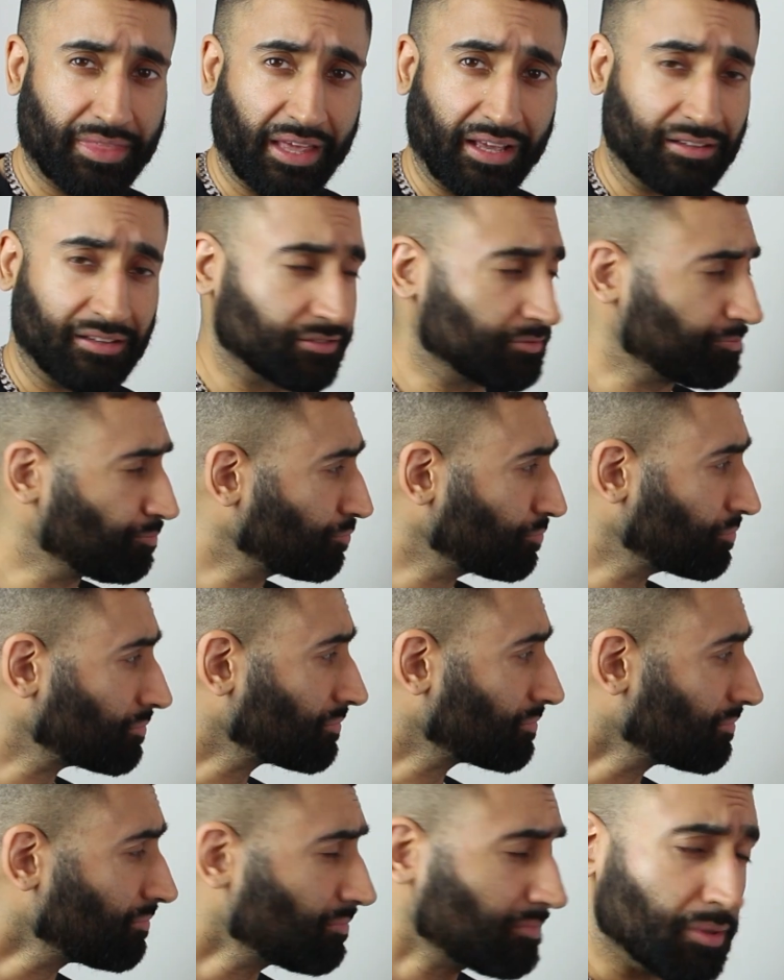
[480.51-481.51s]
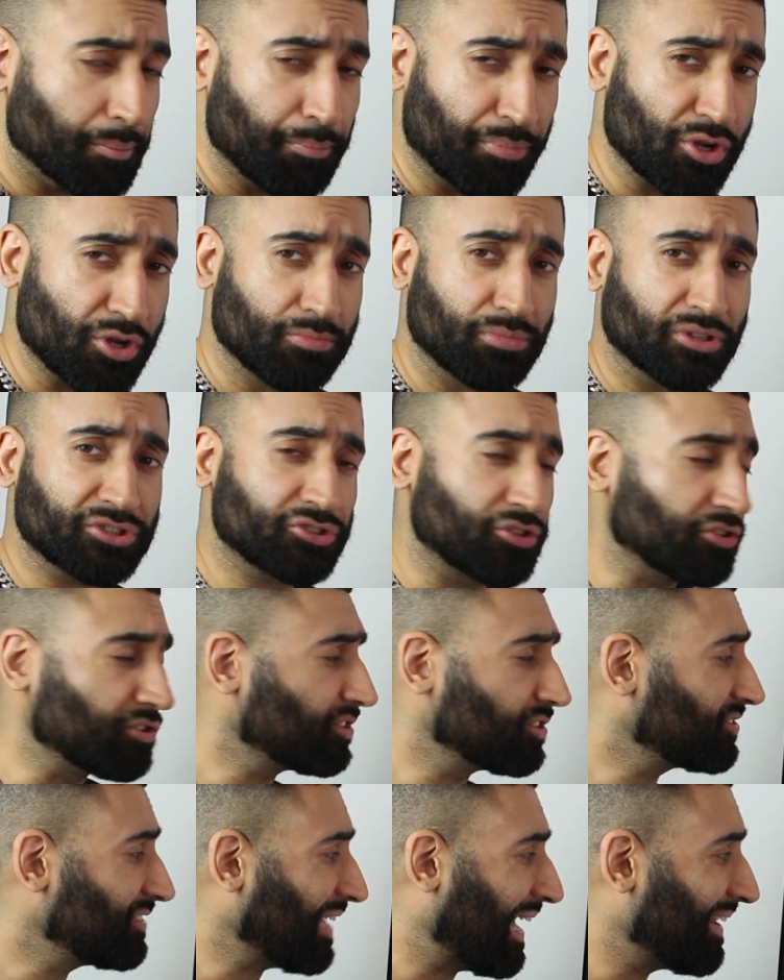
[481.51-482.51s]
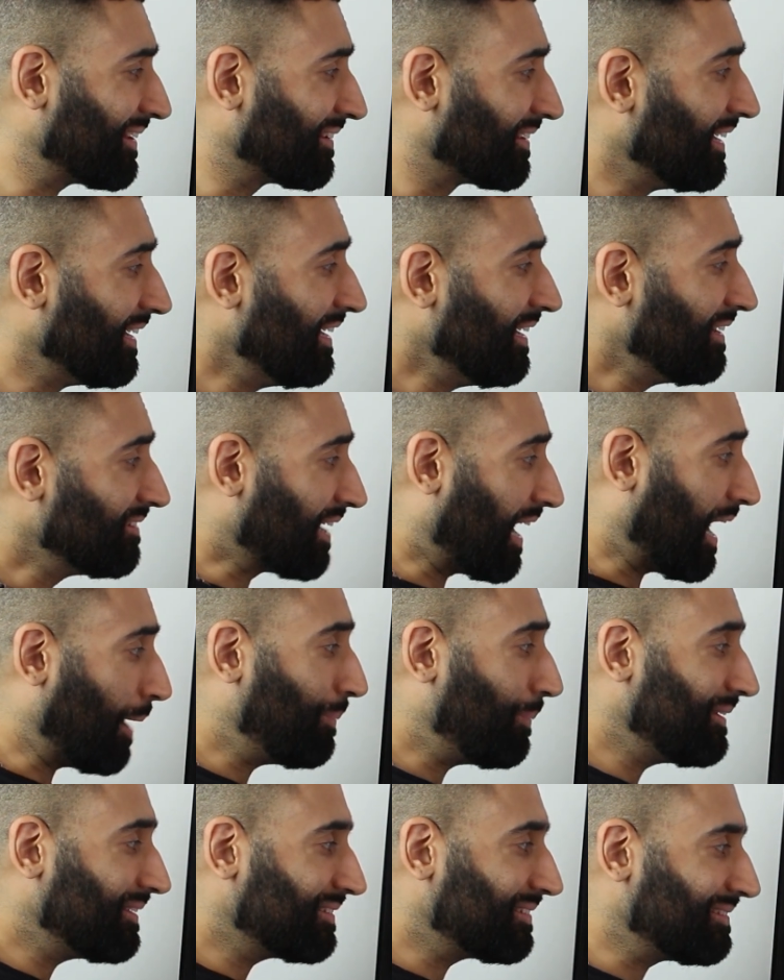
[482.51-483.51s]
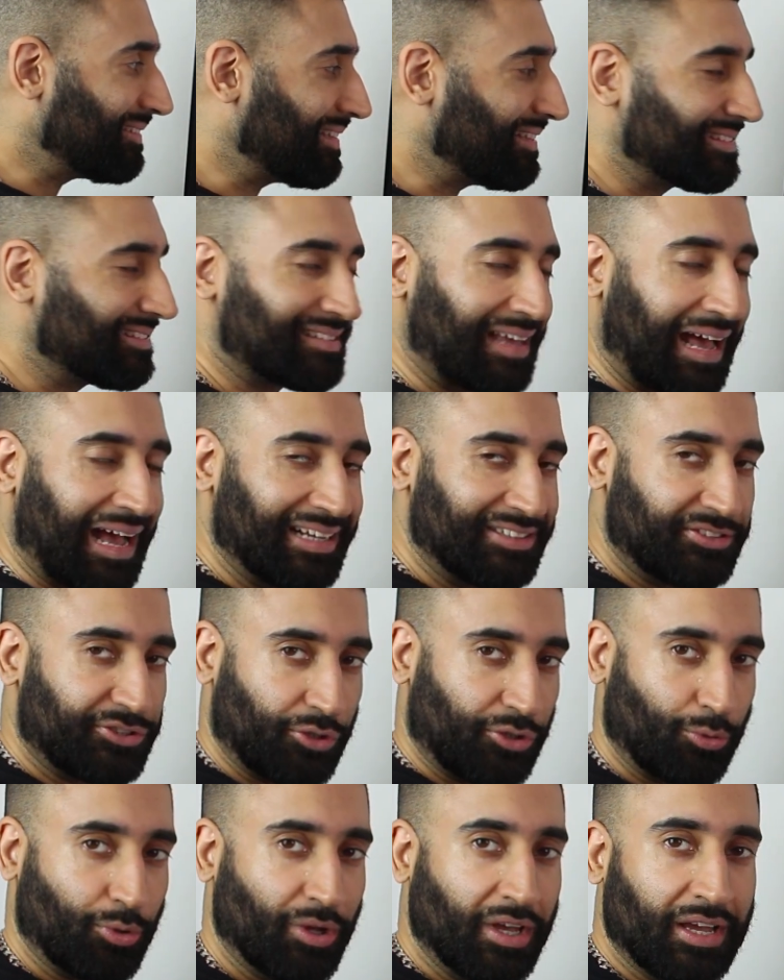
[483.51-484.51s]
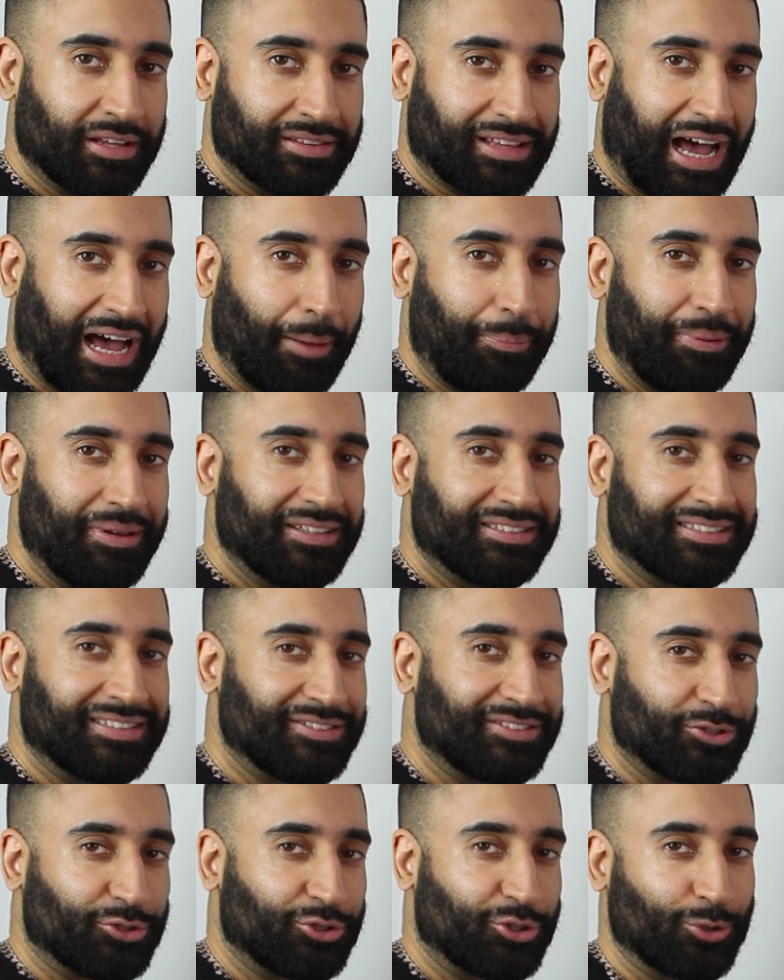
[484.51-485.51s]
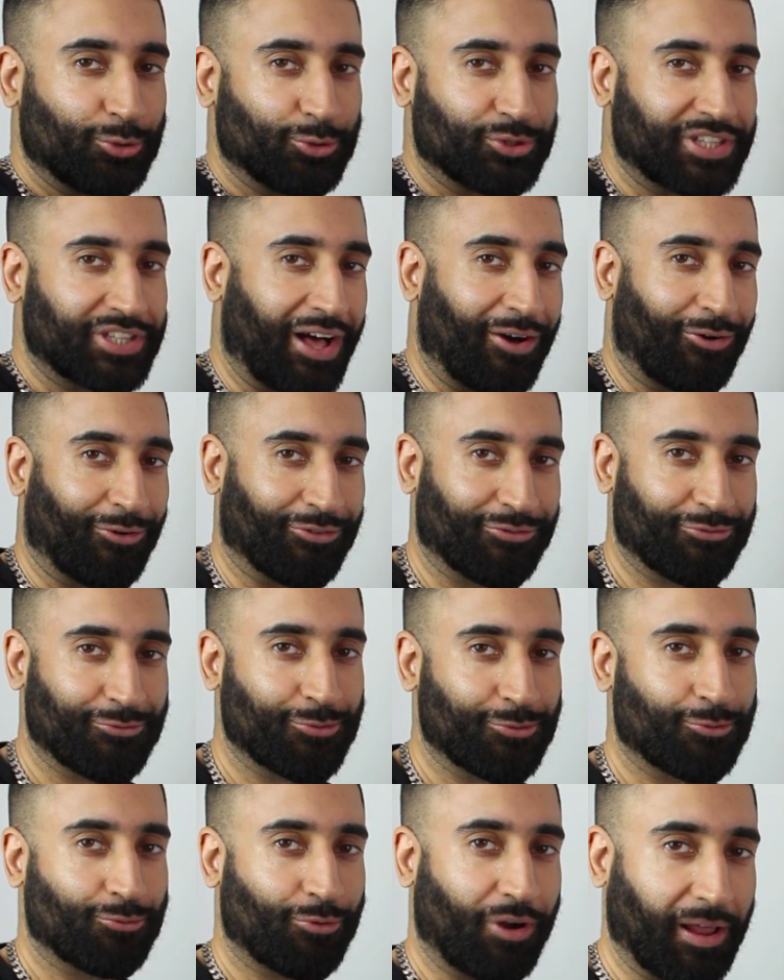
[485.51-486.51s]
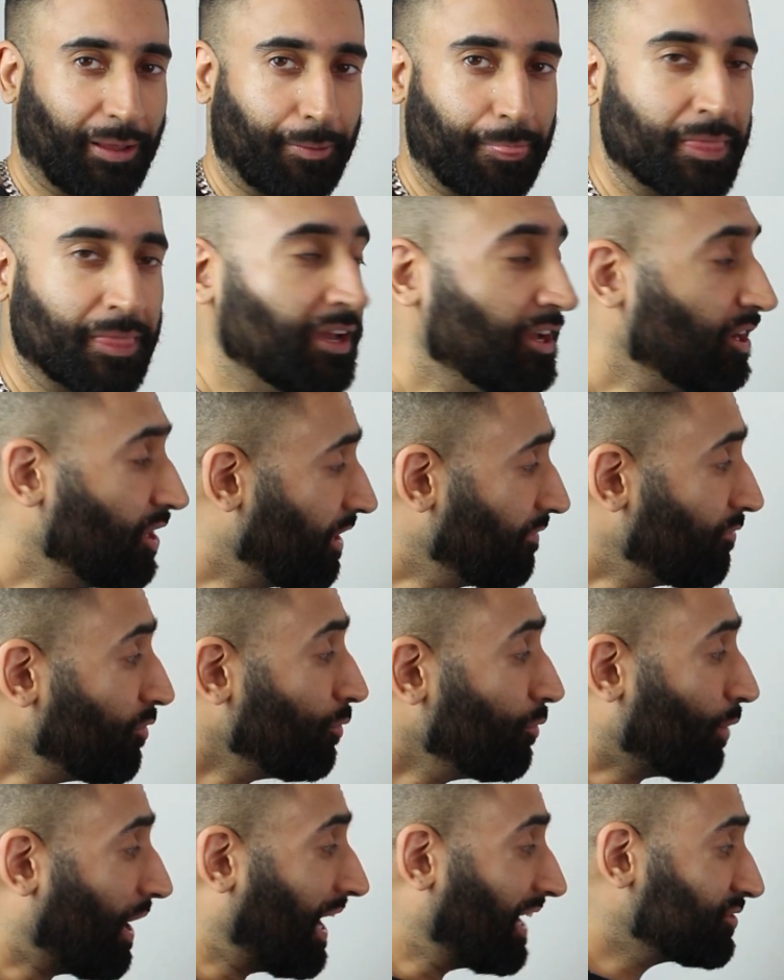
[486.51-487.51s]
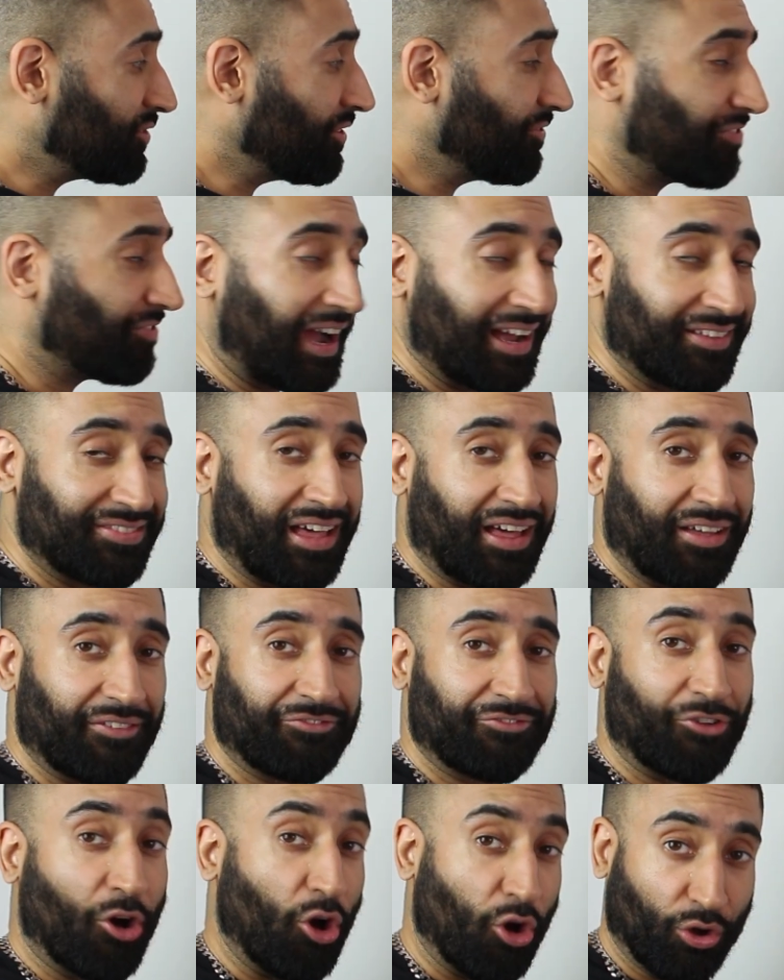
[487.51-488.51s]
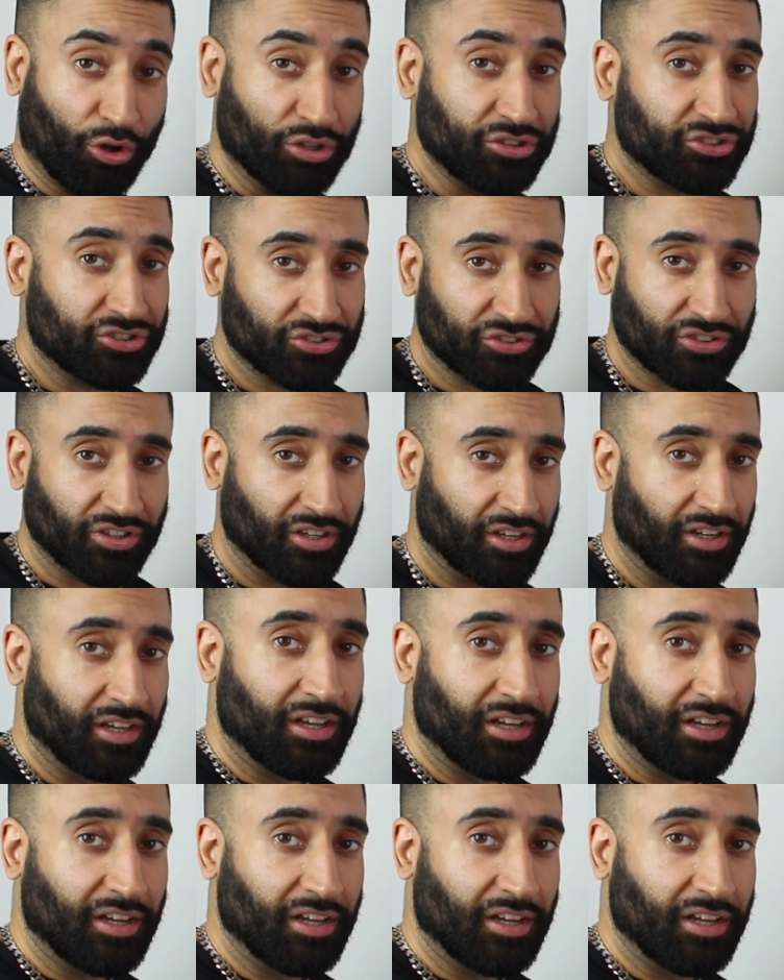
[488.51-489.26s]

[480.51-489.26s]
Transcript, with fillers: things. But you must understand the happiness is inside you. The happiness is your true self, right? And if you actually find that first,